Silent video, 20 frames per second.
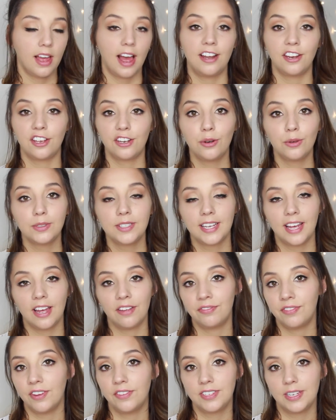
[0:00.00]
And you can also
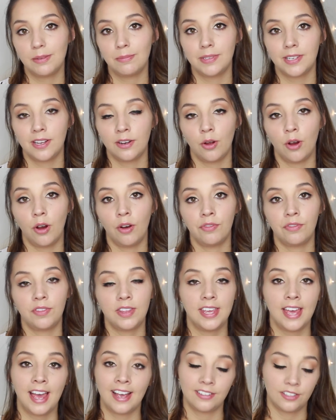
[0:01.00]
get 15% off
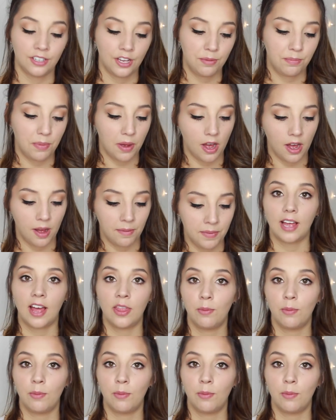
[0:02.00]
the Exo Balm,